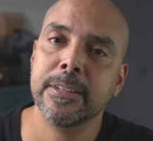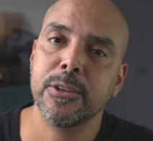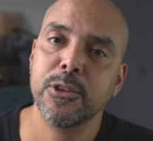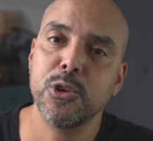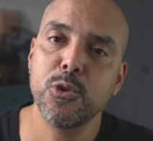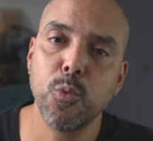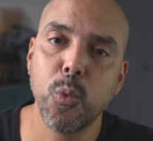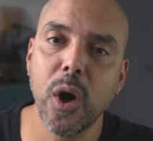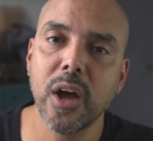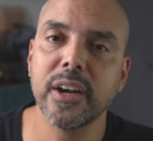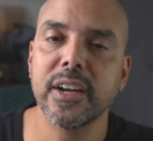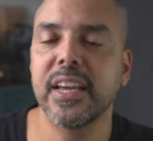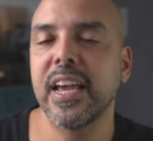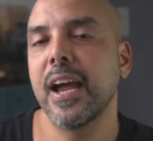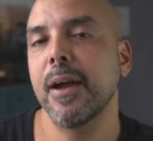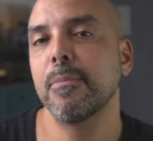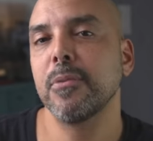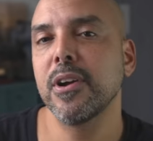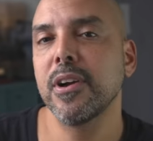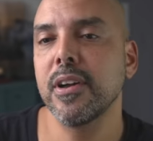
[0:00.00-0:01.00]
You want a
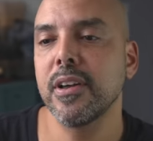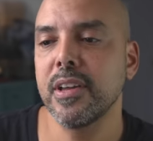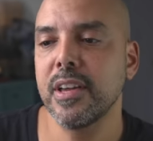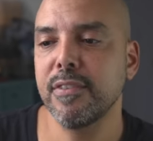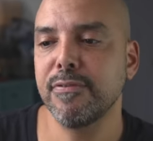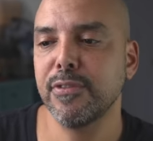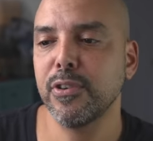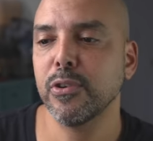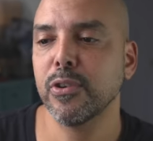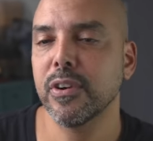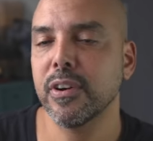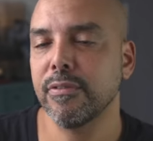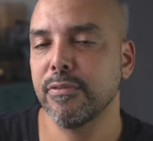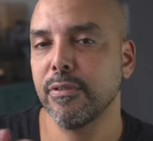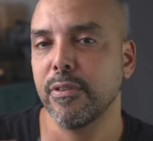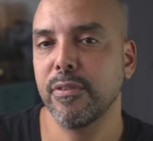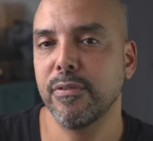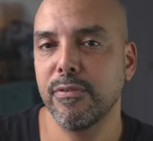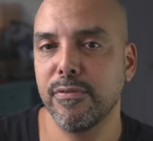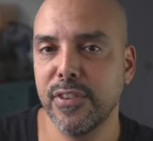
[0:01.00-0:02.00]
camera, if you're a
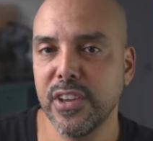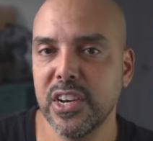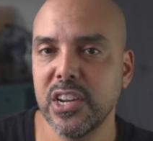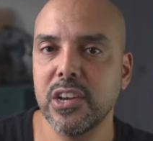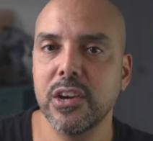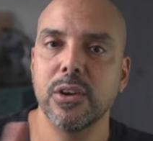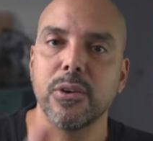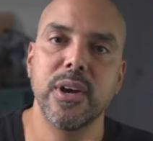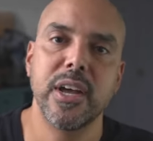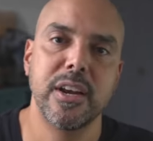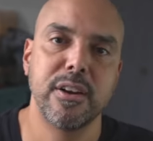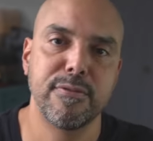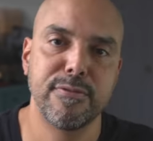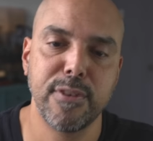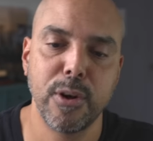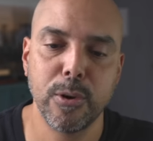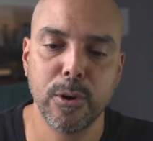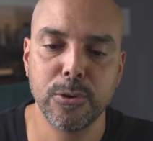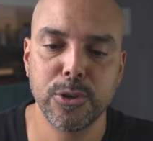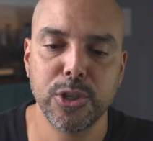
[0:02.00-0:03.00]
video and a
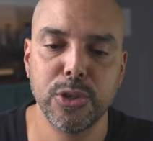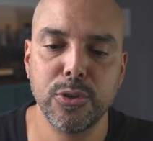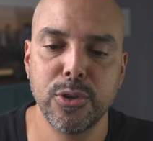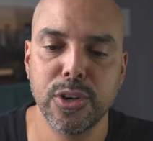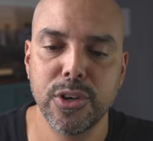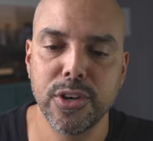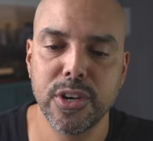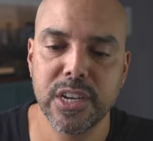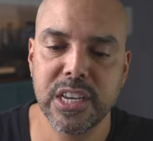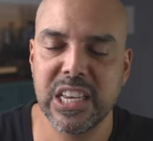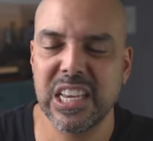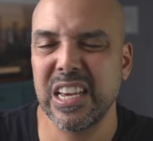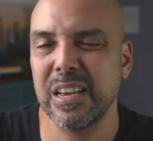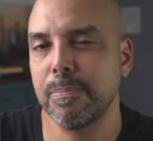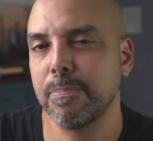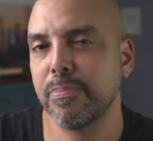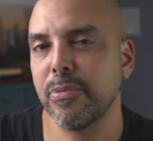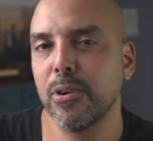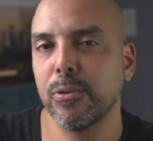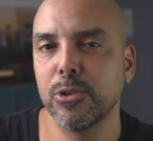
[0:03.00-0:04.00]
photo shooter, to
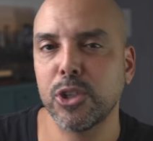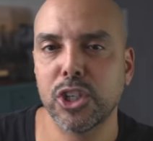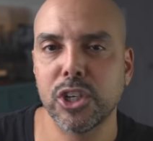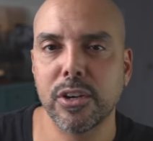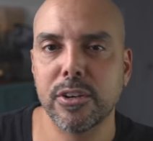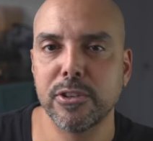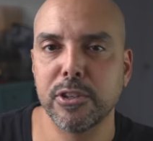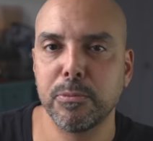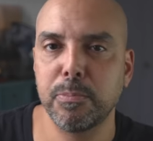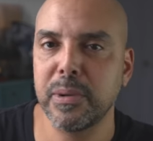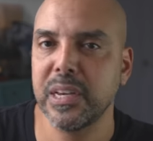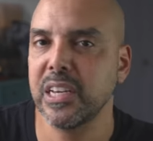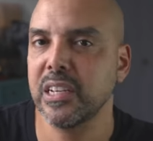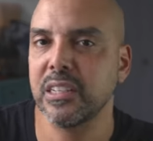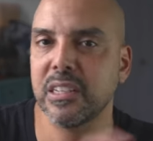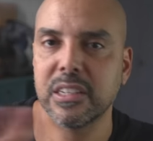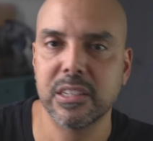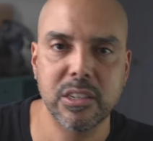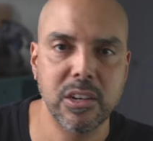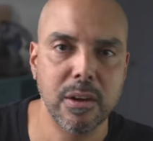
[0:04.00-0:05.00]
keep those shutter
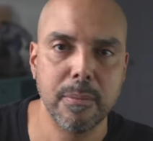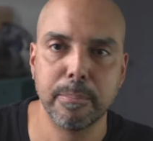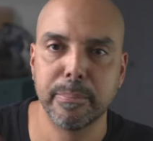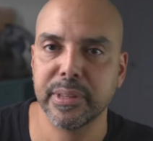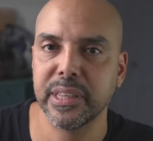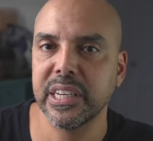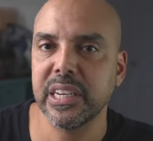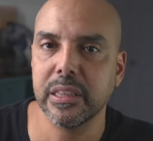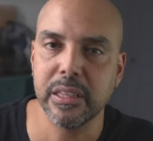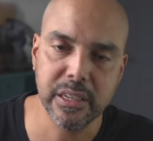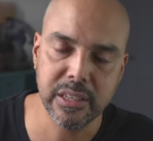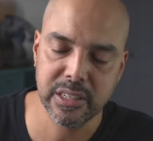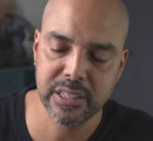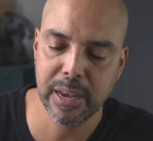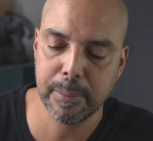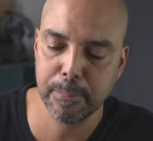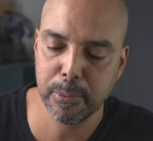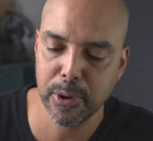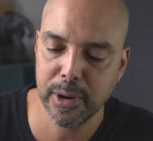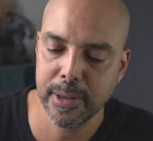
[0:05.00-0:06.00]
speeds completely
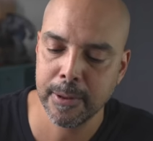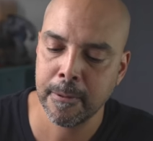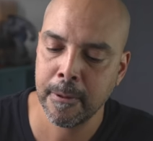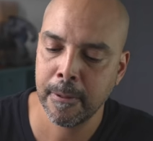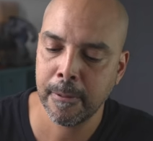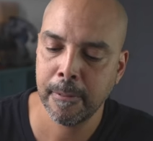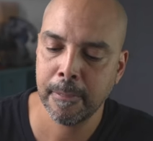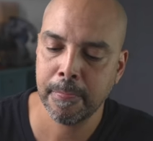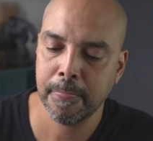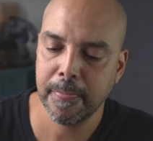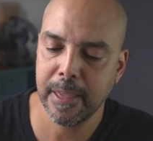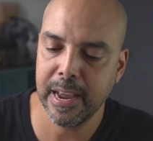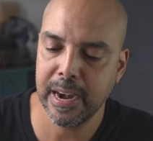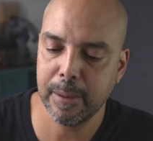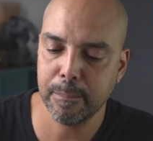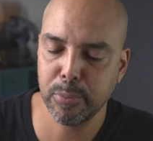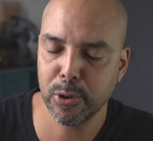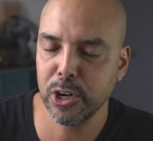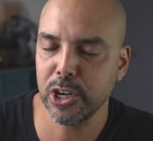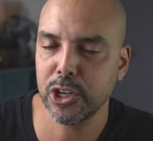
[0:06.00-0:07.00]
separate. And
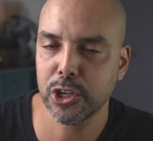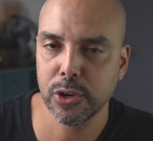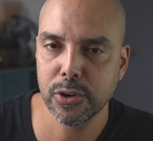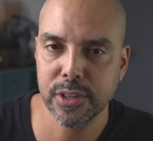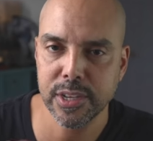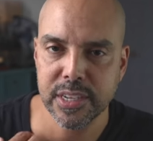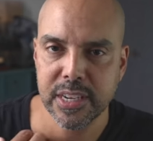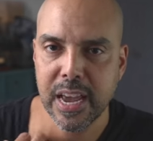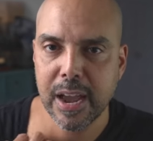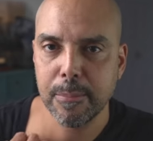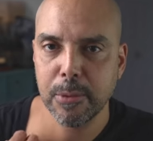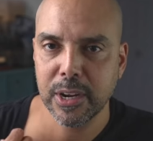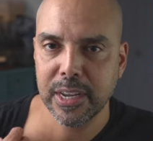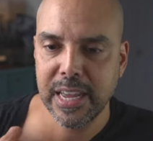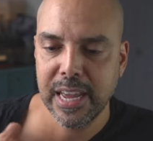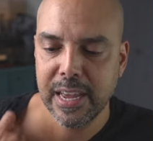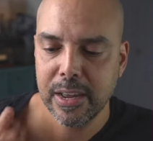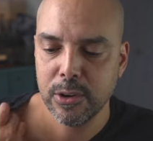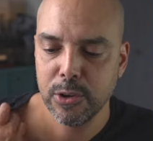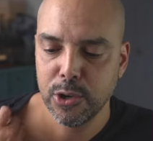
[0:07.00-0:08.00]
I'm pretty sure this camera
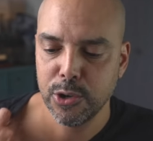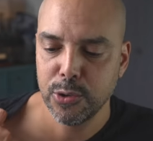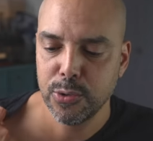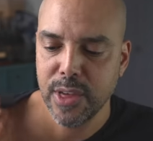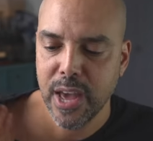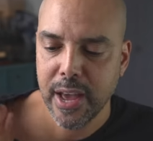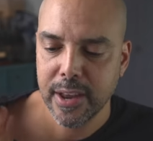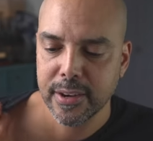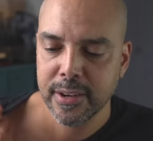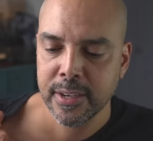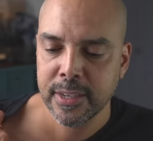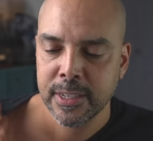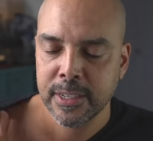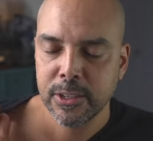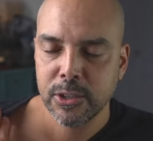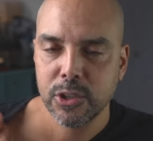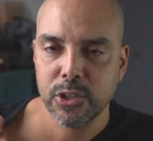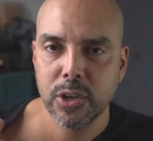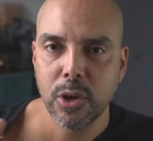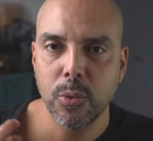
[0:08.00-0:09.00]
can't do that.
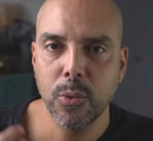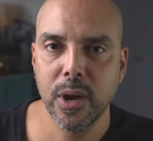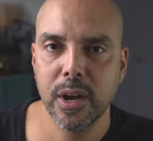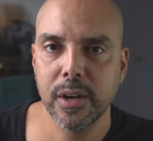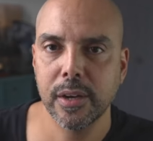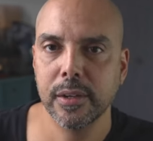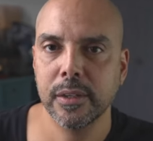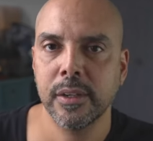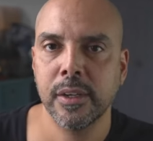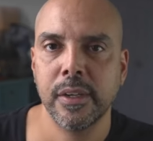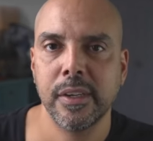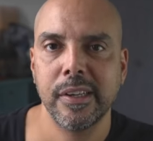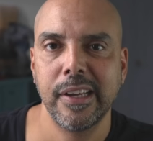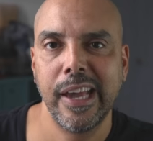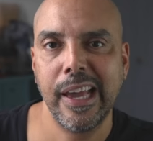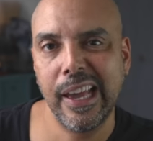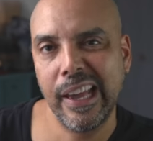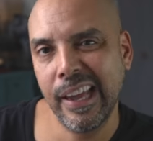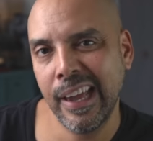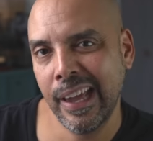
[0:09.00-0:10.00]
So, uh,
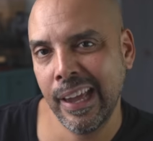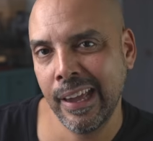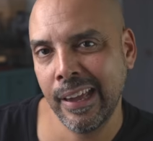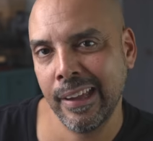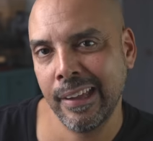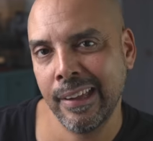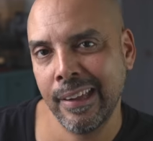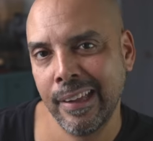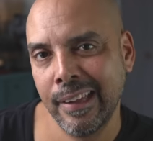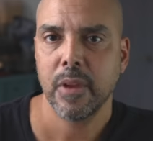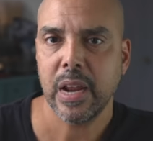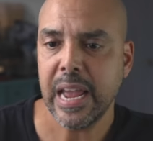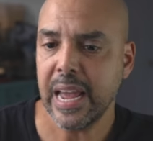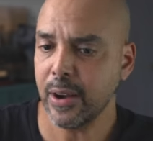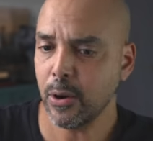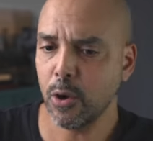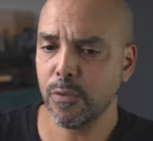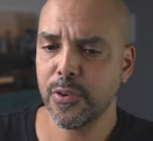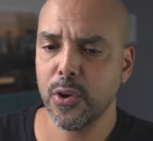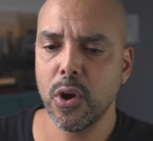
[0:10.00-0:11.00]
eh.
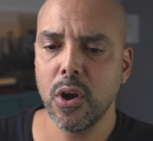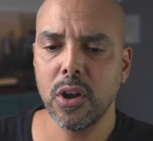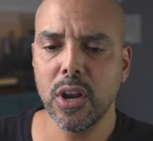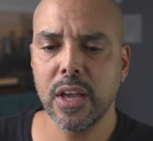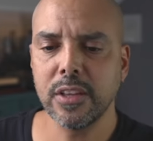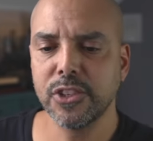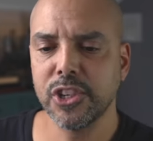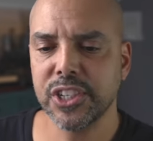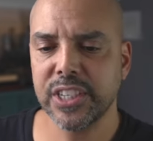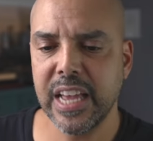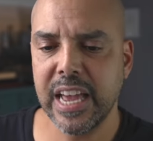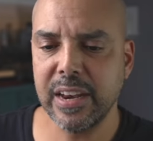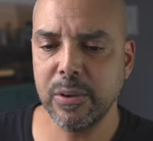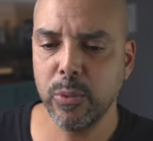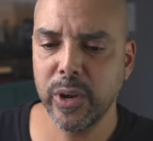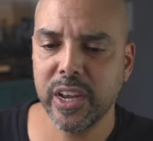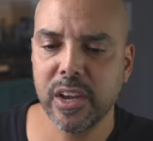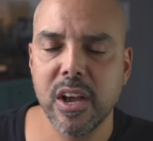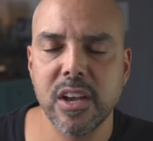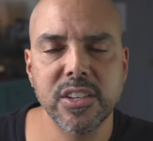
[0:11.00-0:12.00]
And overall, I'll just end
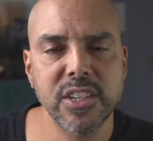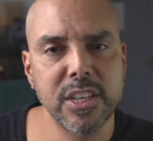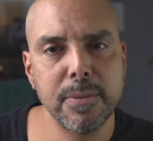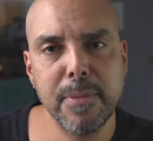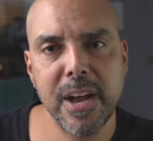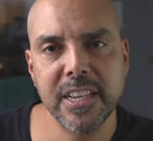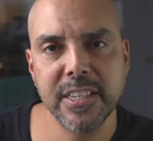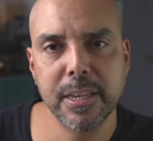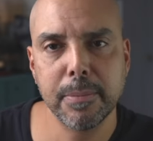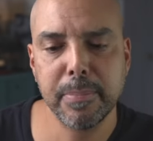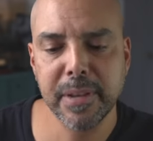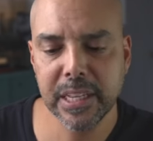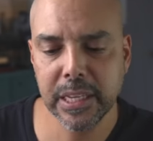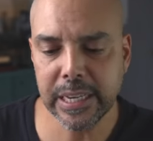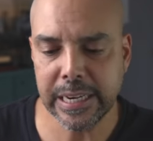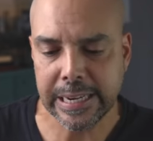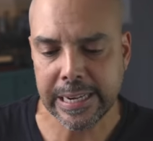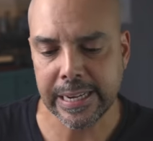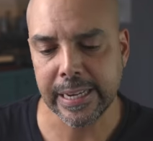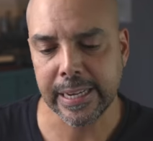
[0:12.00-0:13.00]
with
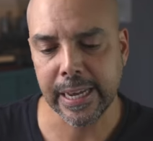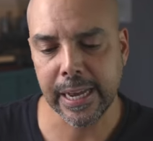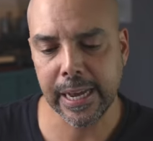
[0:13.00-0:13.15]
customizability.